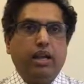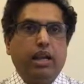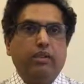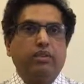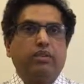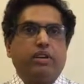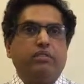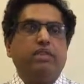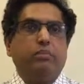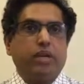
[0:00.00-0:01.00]
I will
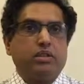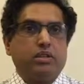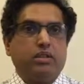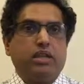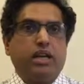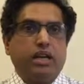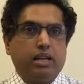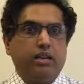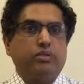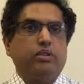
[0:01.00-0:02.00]
refer the patient
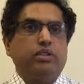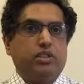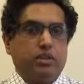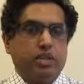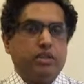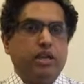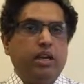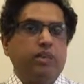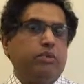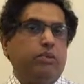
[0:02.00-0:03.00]
directly to this unit
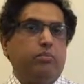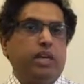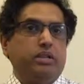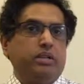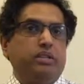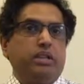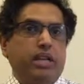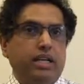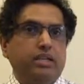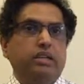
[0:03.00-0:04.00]
so the patients
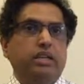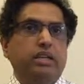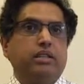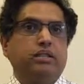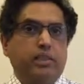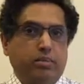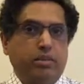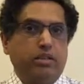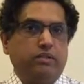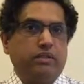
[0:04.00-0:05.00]
get earlier
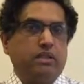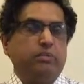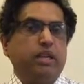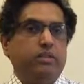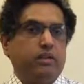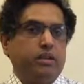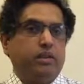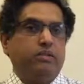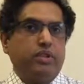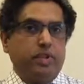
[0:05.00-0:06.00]
treatment which is
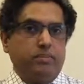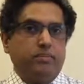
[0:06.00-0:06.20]
beneficial for them.